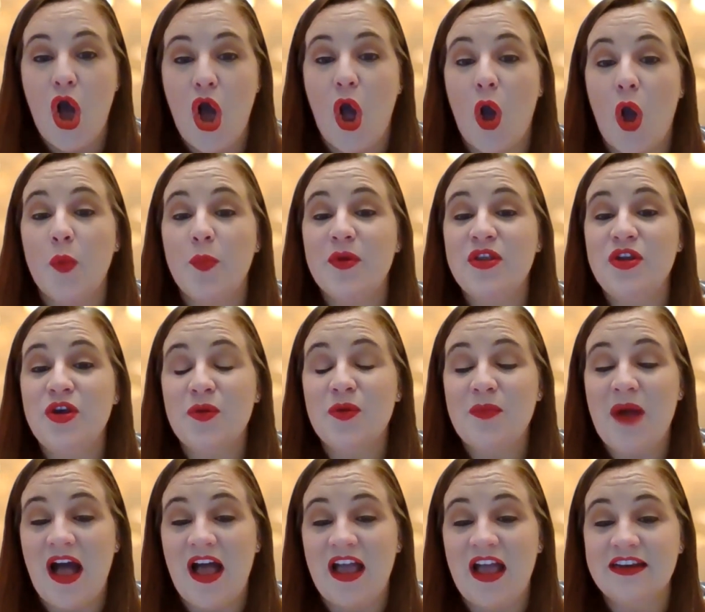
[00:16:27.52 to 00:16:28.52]
Open your
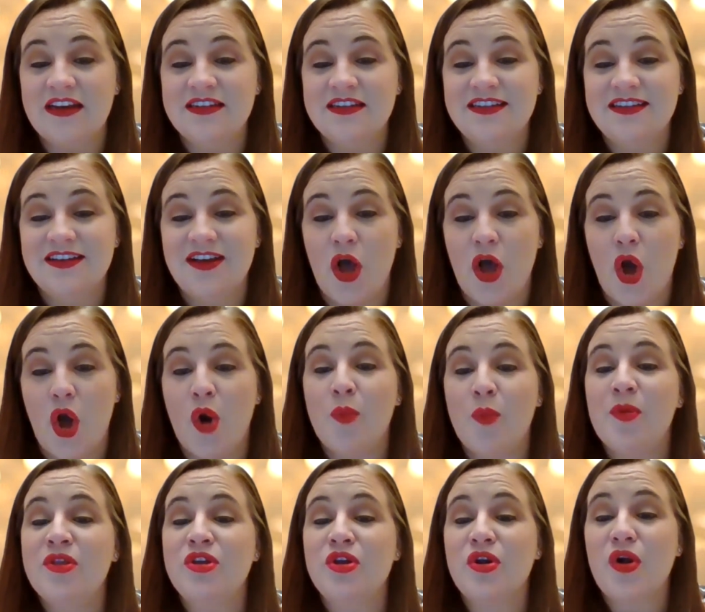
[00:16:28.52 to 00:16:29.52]
mind,
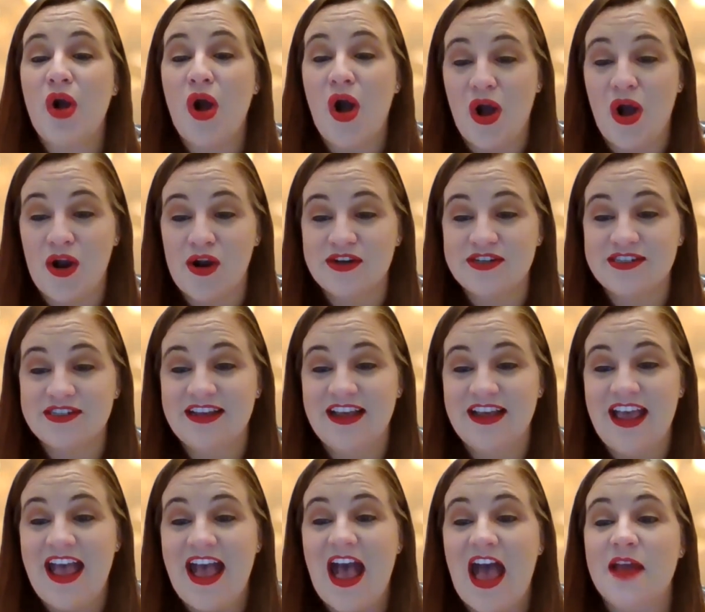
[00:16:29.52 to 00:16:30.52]
open your heart,
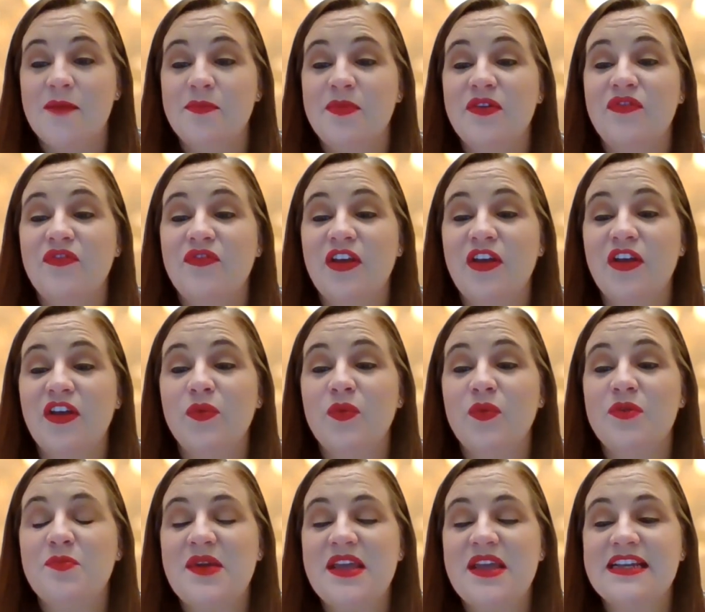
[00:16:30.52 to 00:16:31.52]
and be filled
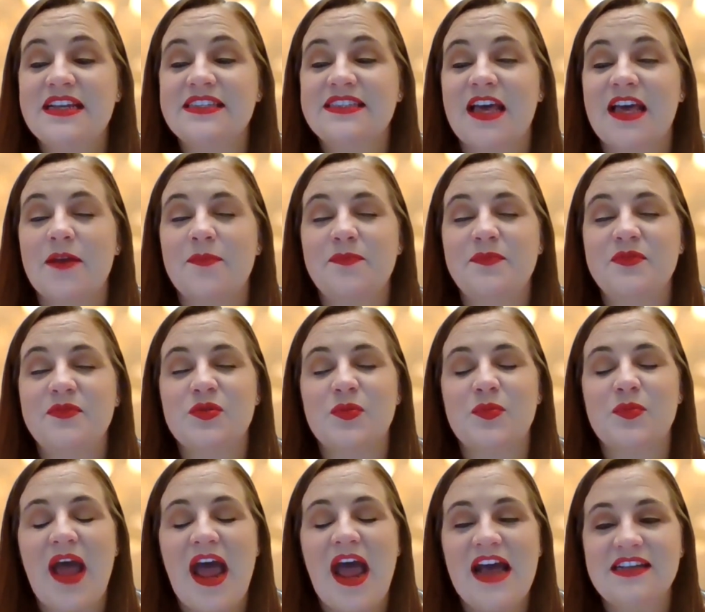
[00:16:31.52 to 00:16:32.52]
with peace that
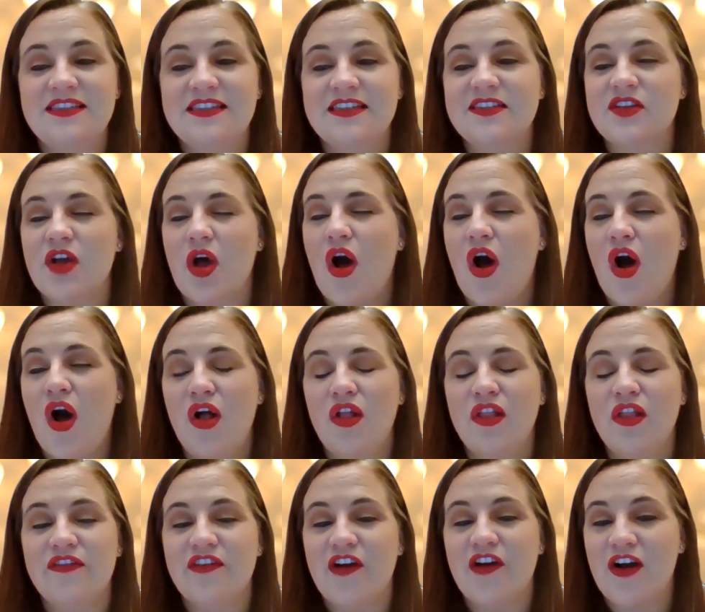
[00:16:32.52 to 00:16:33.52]
surpasses all
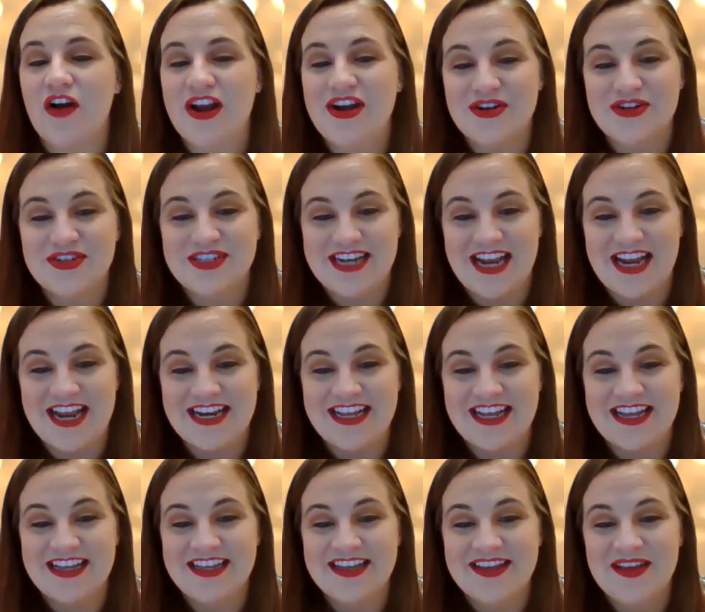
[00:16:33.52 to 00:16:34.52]
of our
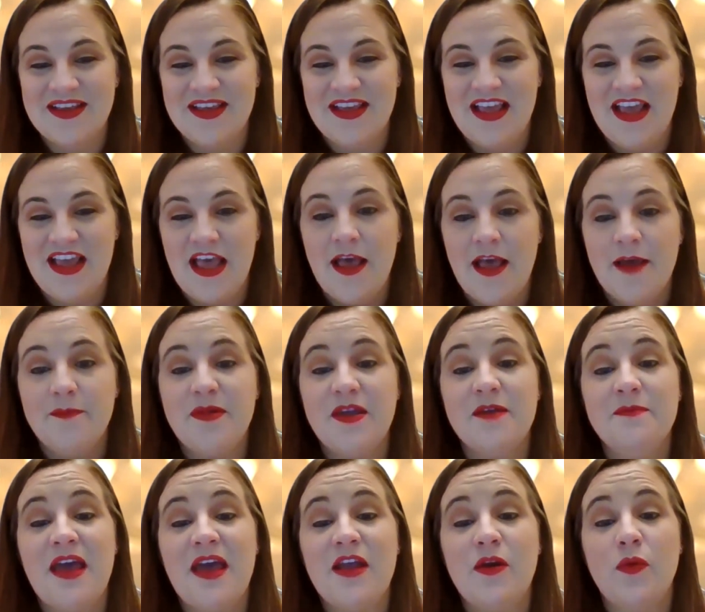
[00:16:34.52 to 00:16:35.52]
understanding. Be
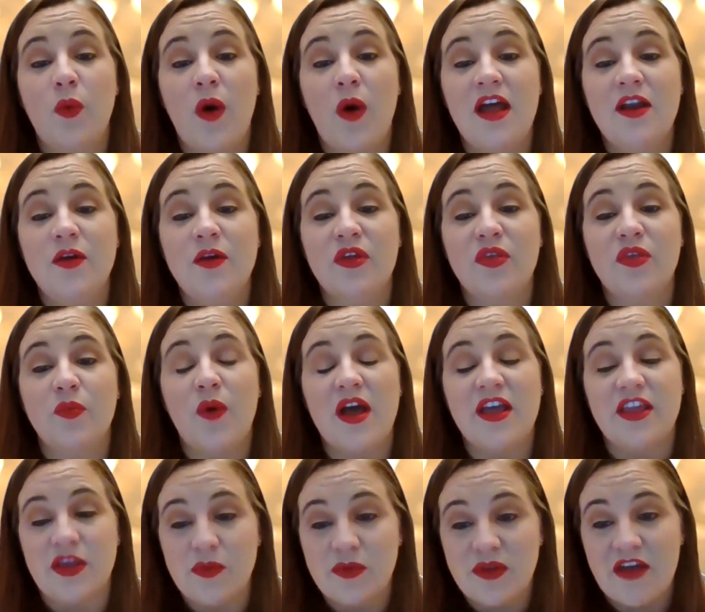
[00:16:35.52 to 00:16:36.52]
made one with what
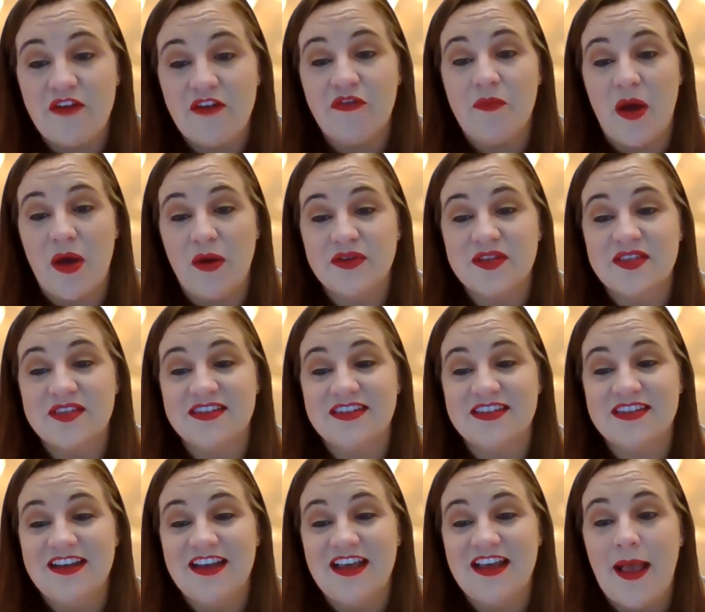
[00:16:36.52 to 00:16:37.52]
you love most.
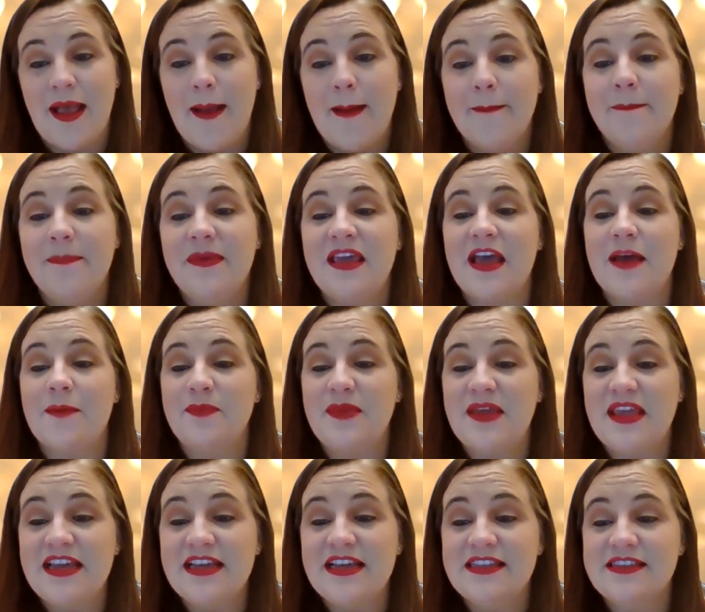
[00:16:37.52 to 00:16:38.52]
Be at
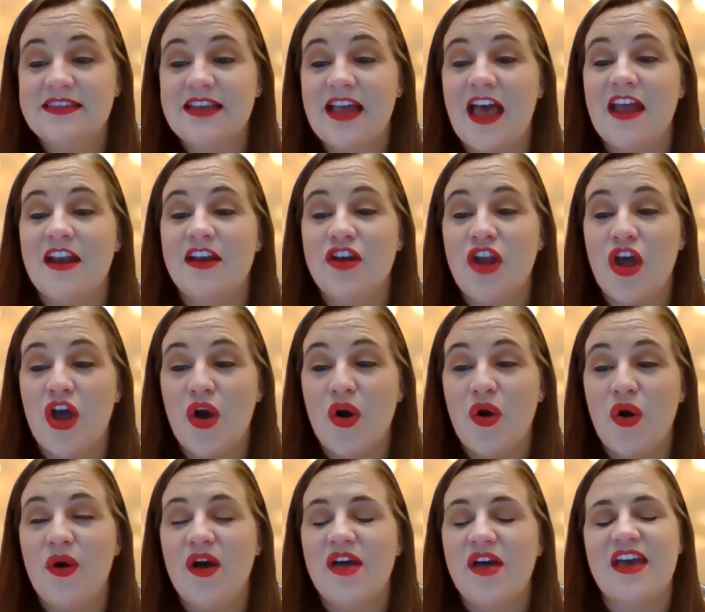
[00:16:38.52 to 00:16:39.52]
peace and
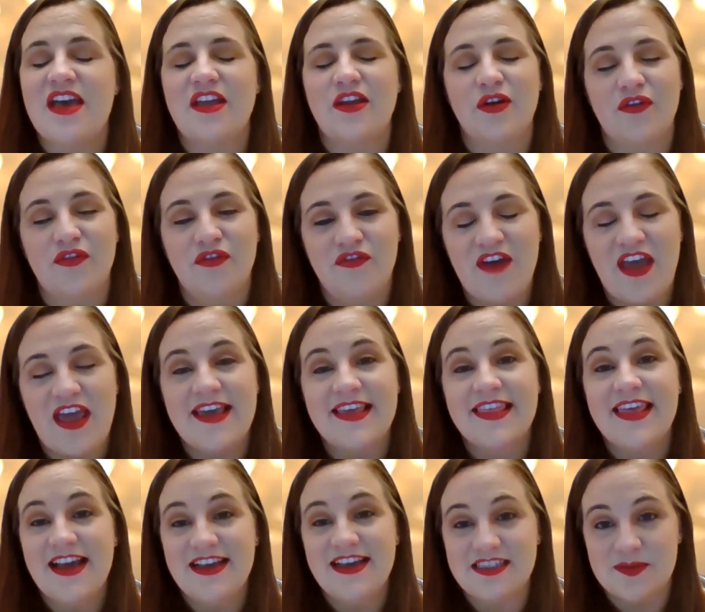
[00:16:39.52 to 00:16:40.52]
know that your faith
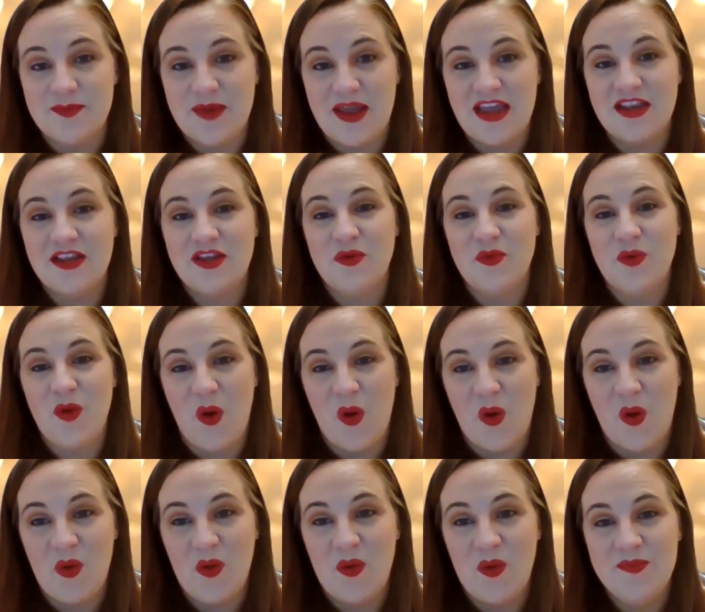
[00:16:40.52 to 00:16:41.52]
has made you
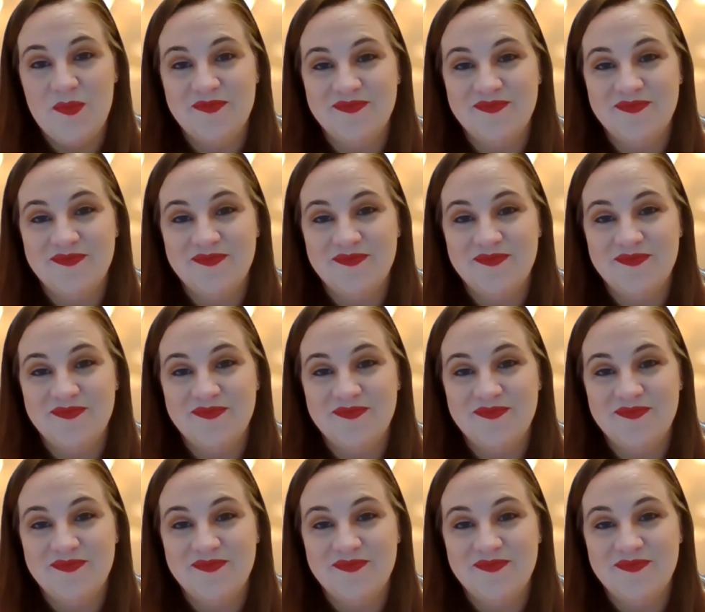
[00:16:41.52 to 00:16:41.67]
whole.